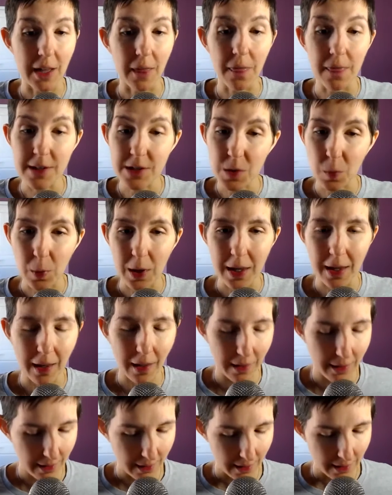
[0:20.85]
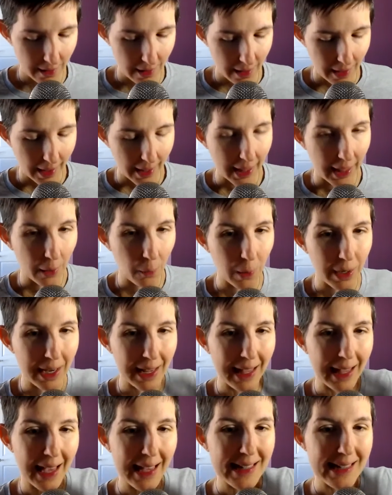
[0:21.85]
And this week, I want to
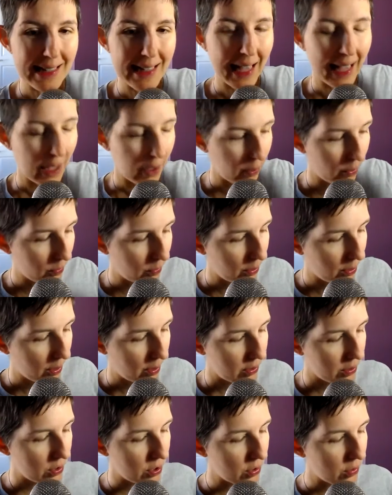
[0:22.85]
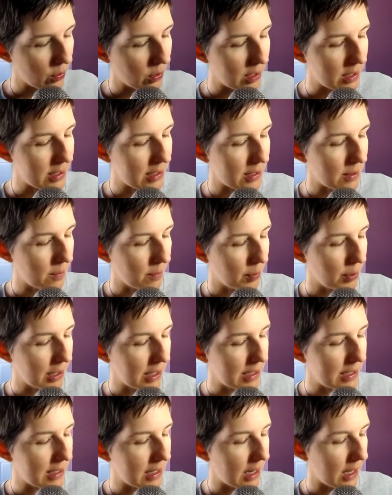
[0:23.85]
get down to the
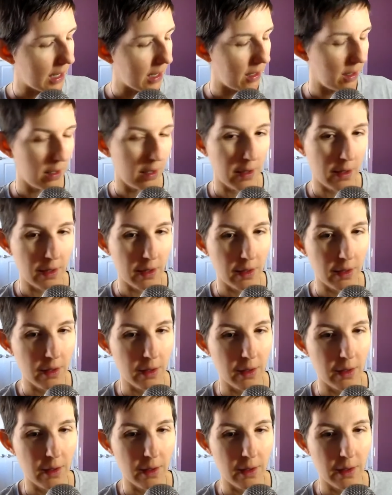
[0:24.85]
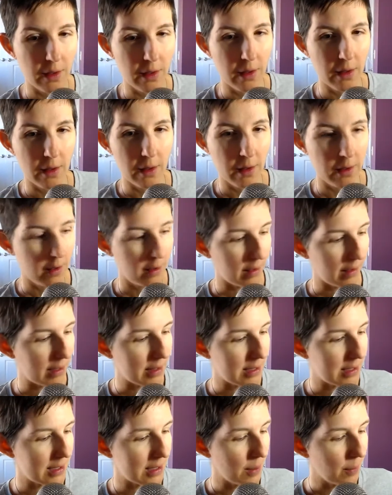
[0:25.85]
simplicity.
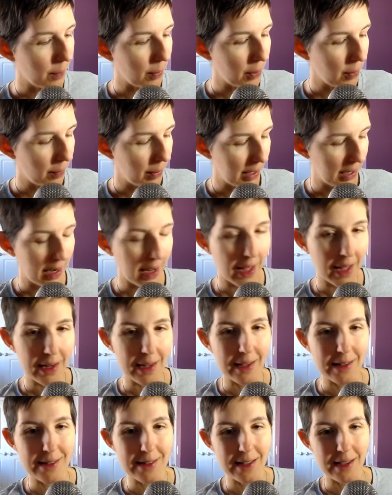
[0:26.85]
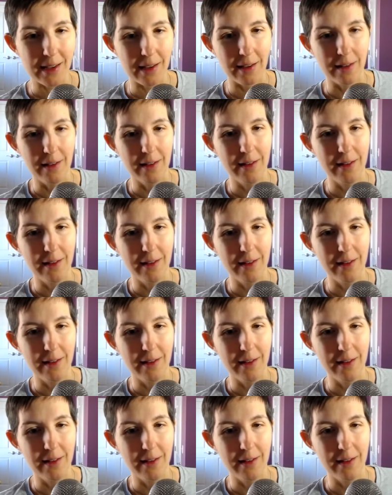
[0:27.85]
It's simple, but not easy.